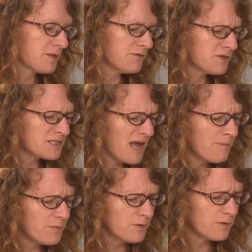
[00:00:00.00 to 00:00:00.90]
for
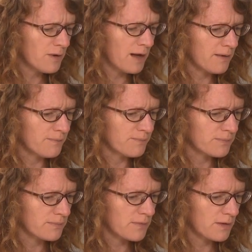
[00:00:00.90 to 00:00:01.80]
example,
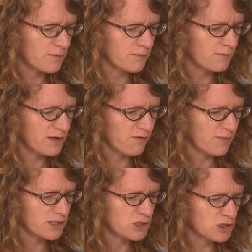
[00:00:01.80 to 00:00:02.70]
one of
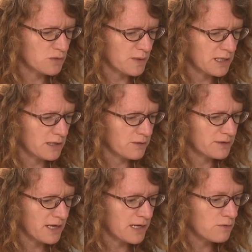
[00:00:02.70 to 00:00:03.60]
my children, when he
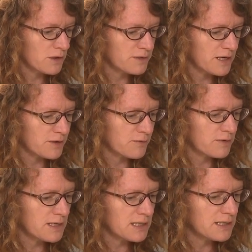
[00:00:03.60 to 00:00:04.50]
learned how to
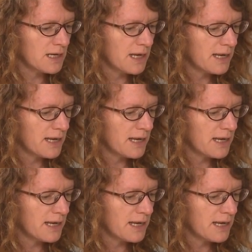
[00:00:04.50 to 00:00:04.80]
read,